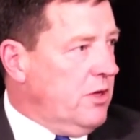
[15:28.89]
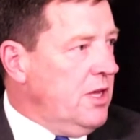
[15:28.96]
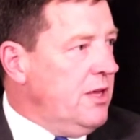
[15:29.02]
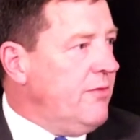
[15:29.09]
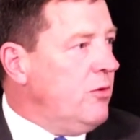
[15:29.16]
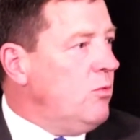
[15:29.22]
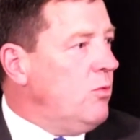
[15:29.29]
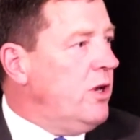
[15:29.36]

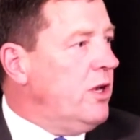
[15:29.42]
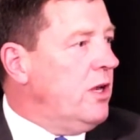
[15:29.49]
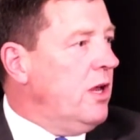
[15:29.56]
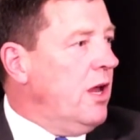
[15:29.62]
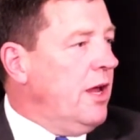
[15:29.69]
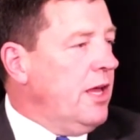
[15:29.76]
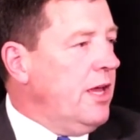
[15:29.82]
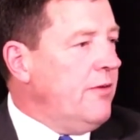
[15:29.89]
Even when
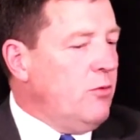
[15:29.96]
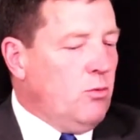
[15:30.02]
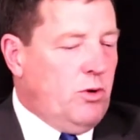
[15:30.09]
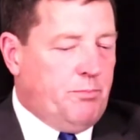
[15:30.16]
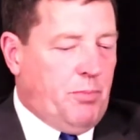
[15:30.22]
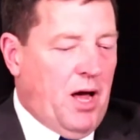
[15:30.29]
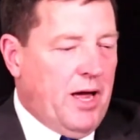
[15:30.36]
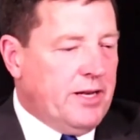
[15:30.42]

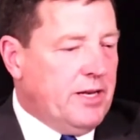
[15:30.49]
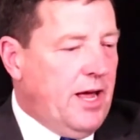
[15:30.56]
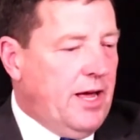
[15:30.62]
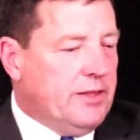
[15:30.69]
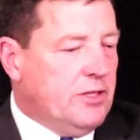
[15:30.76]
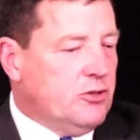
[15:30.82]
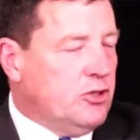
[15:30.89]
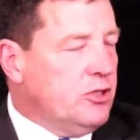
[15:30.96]
Biden had
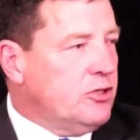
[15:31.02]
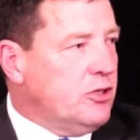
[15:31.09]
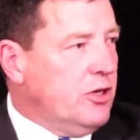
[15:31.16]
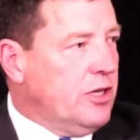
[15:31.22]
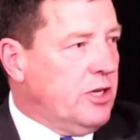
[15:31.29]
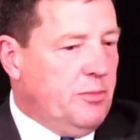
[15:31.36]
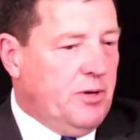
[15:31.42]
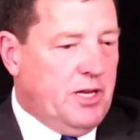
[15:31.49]
the Judiciary
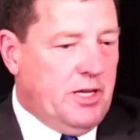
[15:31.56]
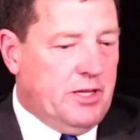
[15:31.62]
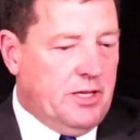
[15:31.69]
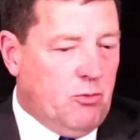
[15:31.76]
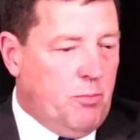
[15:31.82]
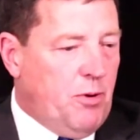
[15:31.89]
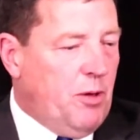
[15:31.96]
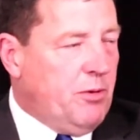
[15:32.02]
Committee, that
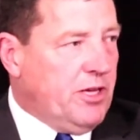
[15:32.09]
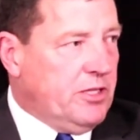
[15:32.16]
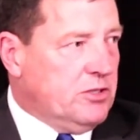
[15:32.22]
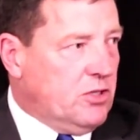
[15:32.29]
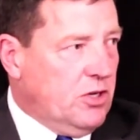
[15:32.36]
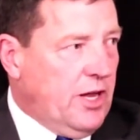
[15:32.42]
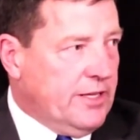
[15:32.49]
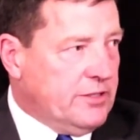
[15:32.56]
Republicans
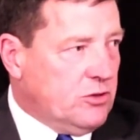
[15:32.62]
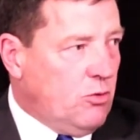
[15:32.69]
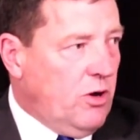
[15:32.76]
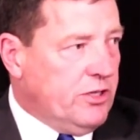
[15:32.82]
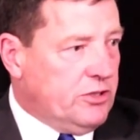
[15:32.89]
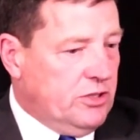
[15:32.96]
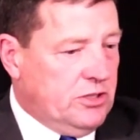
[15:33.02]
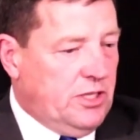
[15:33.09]
could ask
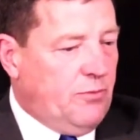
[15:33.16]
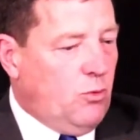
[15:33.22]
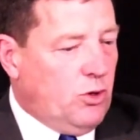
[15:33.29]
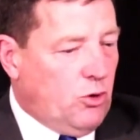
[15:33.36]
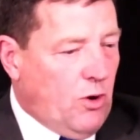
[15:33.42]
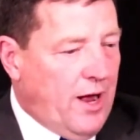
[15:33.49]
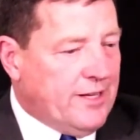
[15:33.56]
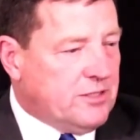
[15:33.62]
questions. Even
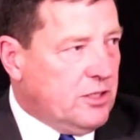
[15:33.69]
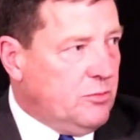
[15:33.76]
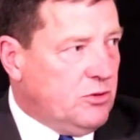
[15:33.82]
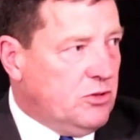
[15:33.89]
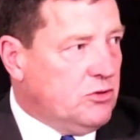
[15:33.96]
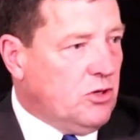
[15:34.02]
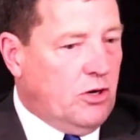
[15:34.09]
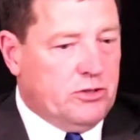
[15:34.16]
when Grassley was
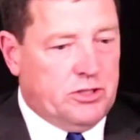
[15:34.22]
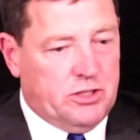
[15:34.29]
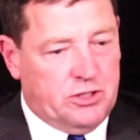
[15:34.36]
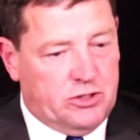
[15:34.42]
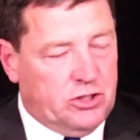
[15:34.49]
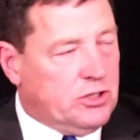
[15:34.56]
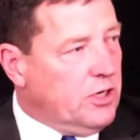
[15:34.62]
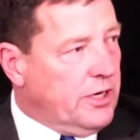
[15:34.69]
in charge of the
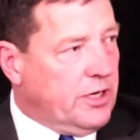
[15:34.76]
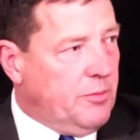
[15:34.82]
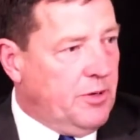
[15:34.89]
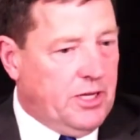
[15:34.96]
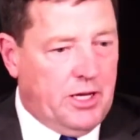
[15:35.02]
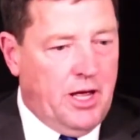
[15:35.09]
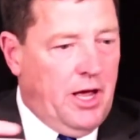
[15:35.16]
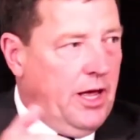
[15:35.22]
Judiciary
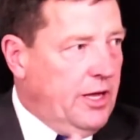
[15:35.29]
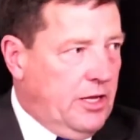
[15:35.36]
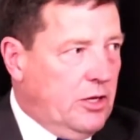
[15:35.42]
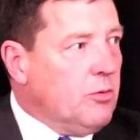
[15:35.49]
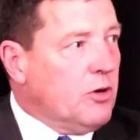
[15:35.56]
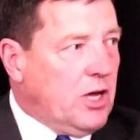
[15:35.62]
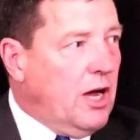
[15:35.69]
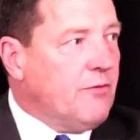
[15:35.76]
Committee, and
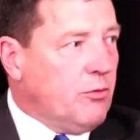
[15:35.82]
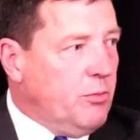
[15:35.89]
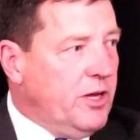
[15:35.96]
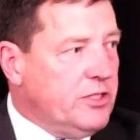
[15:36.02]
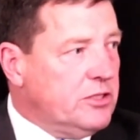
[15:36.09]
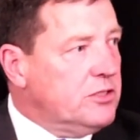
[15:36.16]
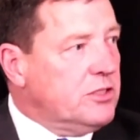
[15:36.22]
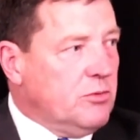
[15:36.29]
there were
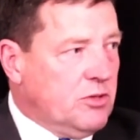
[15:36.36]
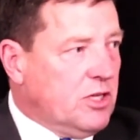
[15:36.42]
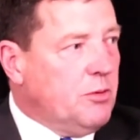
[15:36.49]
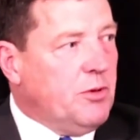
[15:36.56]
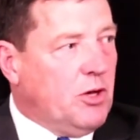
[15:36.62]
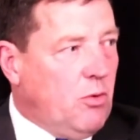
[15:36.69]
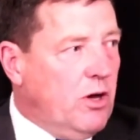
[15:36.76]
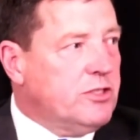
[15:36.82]
confirmations, there were going
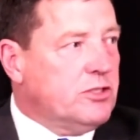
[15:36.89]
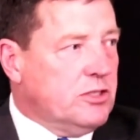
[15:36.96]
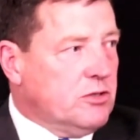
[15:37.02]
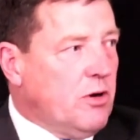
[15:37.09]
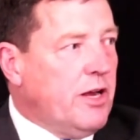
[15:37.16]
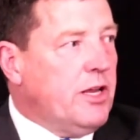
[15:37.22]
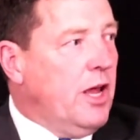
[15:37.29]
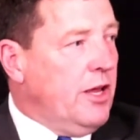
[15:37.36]
to be questions,
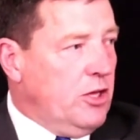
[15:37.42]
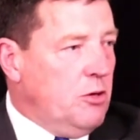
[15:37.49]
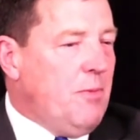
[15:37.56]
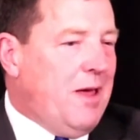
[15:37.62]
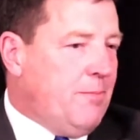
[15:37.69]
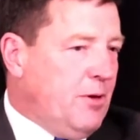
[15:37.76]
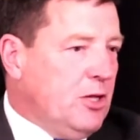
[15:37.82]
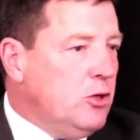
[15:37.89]
right? You may
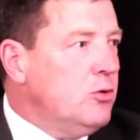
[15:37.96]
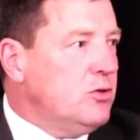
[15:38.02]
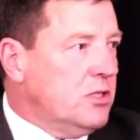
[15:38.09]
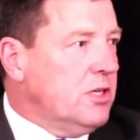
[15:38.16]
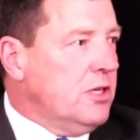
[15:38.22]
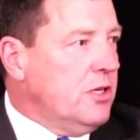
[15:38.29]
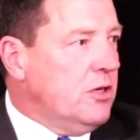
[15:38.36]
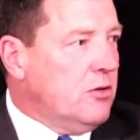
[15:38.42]
have been
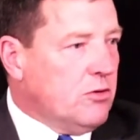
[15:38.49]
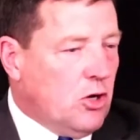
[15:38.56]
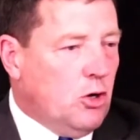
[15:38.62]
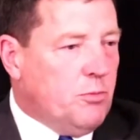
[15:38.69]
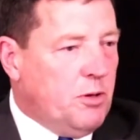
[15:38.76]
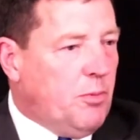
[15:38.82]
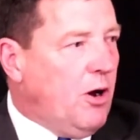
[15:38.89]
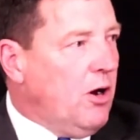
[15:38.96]
losing.
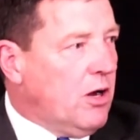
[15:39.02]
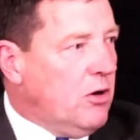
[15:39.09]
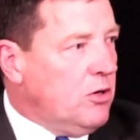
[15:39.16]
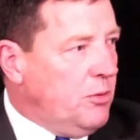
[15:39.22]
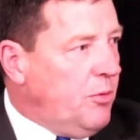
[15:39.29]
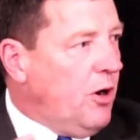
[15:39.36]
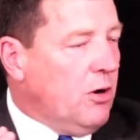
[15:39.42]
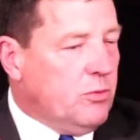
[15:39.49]
Coney
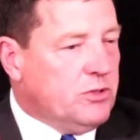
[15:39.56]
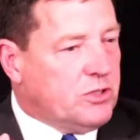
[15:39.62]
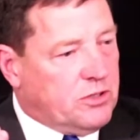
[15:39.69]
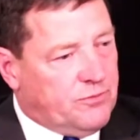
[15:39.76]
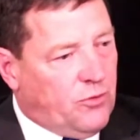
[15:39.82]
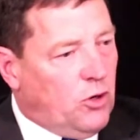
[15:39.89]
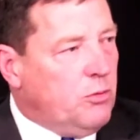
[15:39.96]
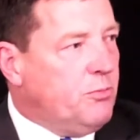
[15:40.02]
Barrett was
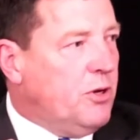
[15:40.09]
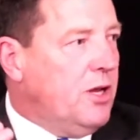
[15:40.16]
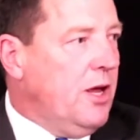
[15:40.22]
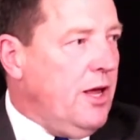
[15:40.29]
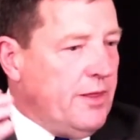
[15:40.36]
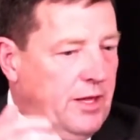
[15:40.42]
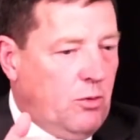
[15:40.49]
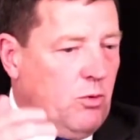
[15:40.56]
confirmed, but
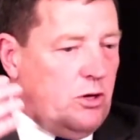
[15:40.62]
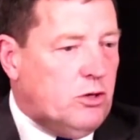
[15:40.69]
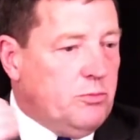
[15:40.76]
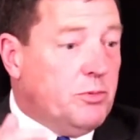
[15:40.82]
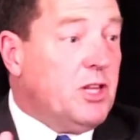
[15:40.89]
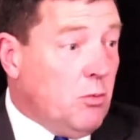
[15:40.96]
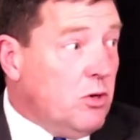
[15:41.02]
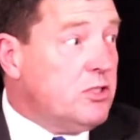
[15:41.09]
there
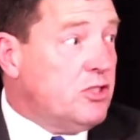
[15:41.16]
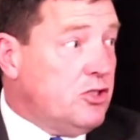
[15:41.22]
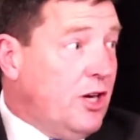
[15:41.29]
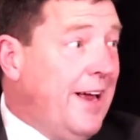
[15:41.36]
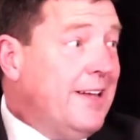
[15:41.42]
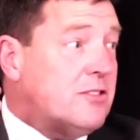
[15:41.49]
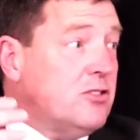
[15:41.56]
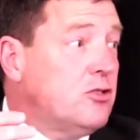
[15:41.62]
was
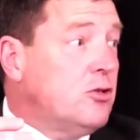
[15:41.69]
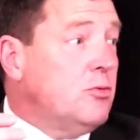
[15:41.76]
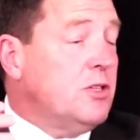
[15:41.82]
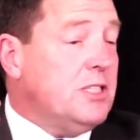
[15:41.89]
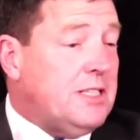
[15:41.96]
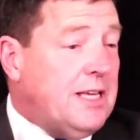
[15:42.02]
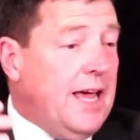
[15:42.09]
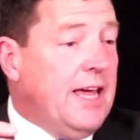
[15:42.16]
chance to
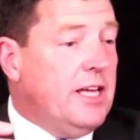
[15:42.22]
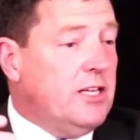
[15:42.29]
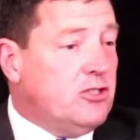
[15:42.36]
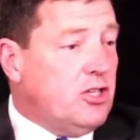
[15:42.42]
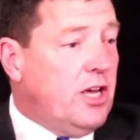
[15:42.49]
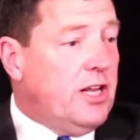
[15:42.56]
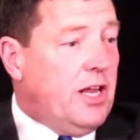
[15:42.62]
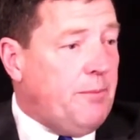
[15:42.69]
engage
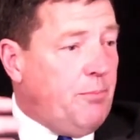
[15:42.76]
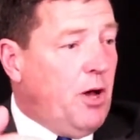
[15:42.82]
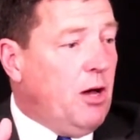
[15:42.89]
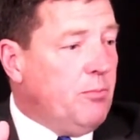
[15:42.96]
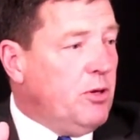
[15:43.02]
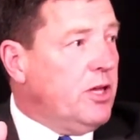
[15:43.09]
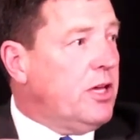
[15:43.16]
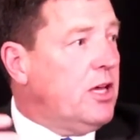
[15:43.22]
in a
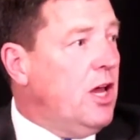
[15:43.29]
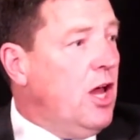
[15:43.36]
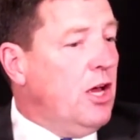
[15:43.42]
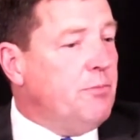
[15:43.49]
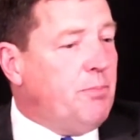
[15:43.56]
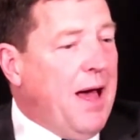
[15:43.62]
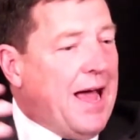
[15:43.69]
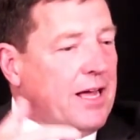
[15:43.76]
public
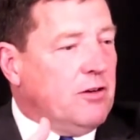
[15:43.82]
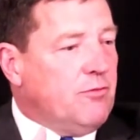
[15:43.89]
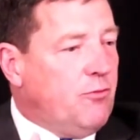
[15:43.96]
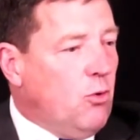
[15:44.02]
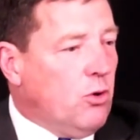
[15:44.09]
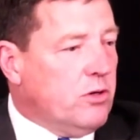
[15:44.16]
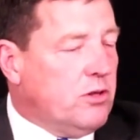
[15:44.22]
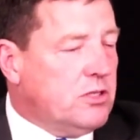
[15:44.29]
back and forth.